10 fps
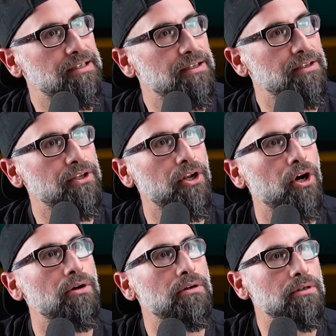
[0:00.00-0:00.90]
Right. Yeah.
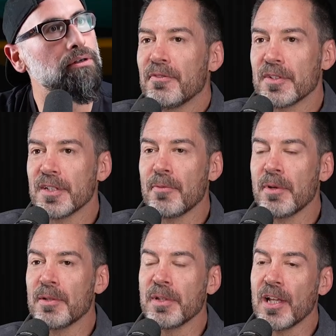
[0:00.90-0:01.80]
I'm
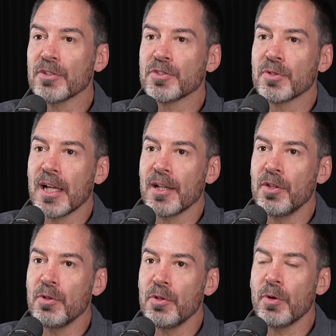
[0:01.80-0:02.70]
understand. But they also kind
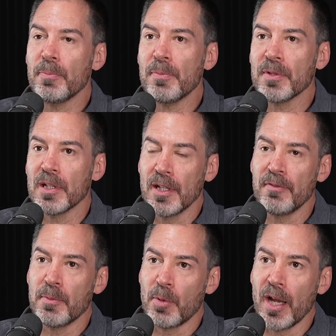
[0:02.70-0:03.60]
of, you want people to
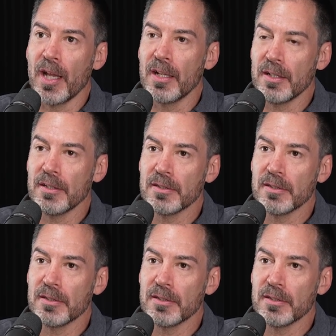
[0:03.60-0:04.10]
love the brand.